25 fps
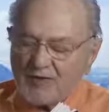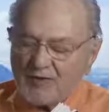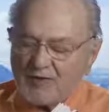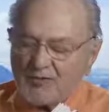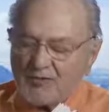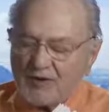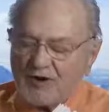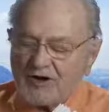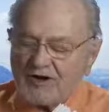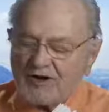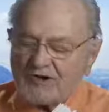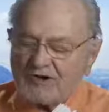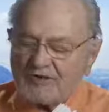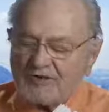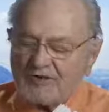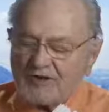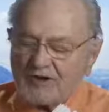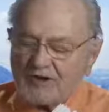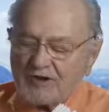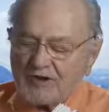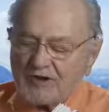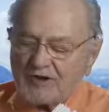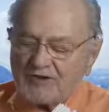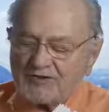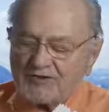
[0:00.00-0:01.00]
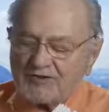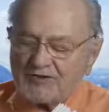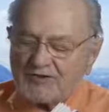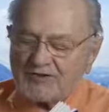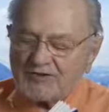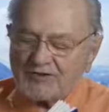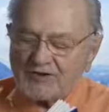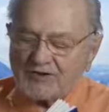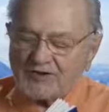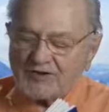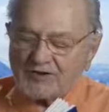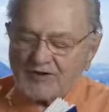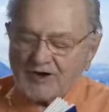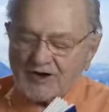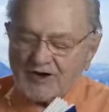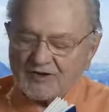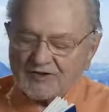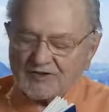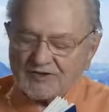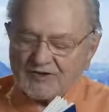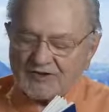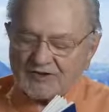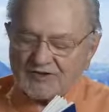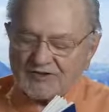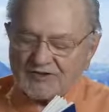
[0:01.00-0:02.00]
pierced the hearts of
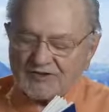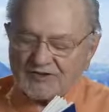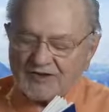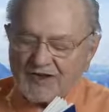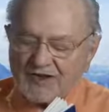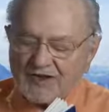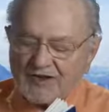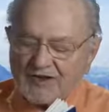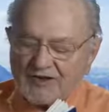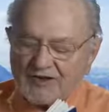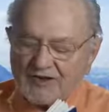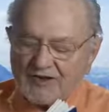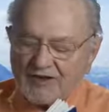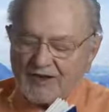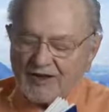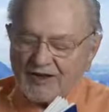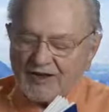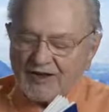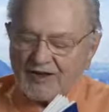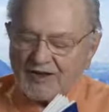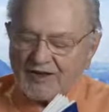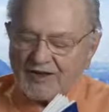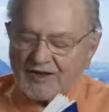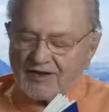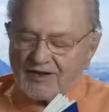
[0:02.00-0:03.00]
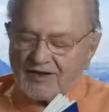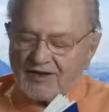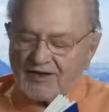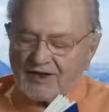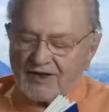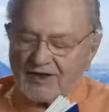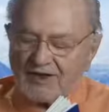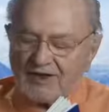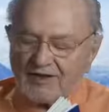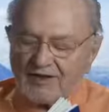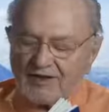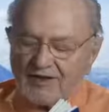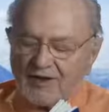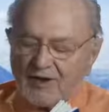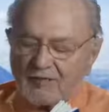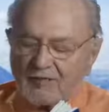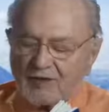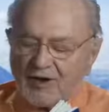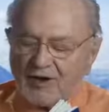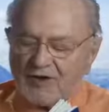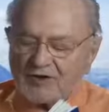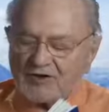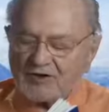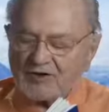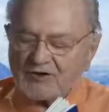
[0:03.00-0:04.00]
Dhritarashtra's son, and
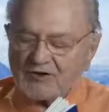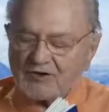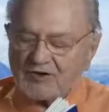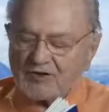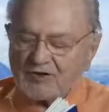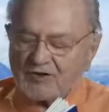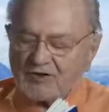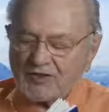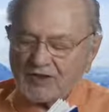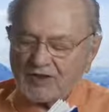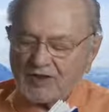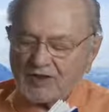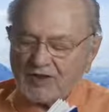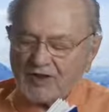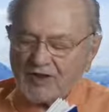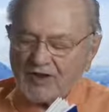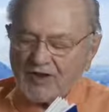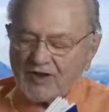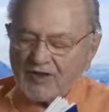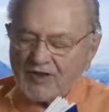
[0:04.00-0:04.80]
thereby shook the